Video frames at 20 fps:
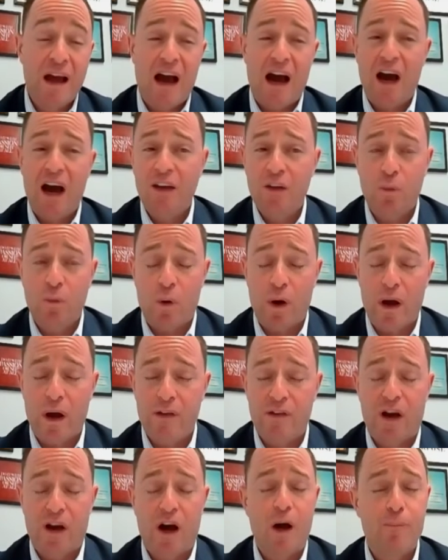Otherwise,
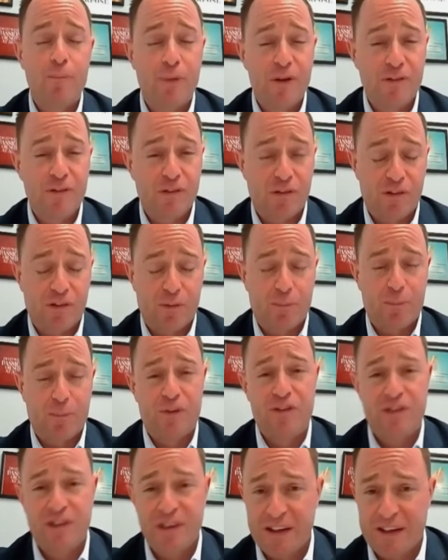our businesses, and
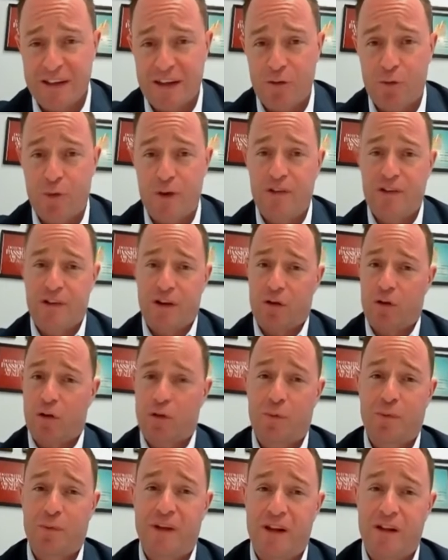particularly retail and
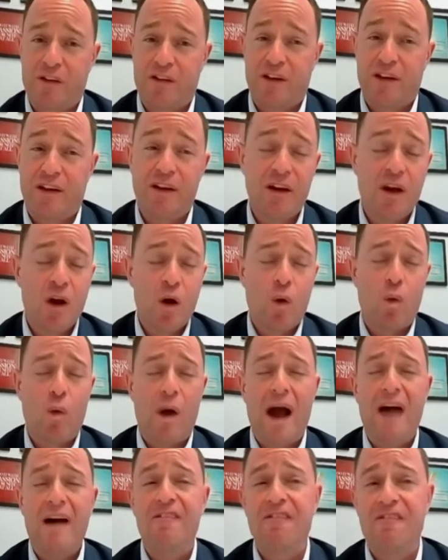hospitality, will
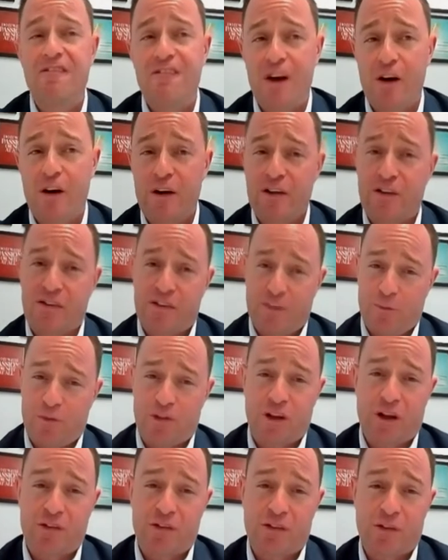have very slim
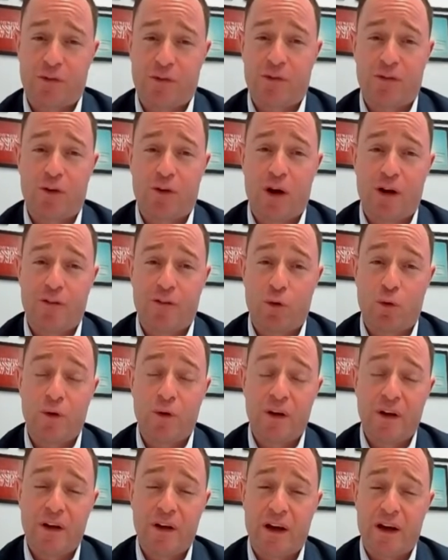chances of survival
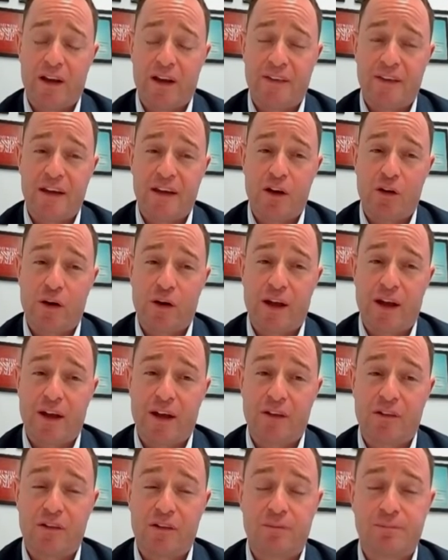in the year ahead.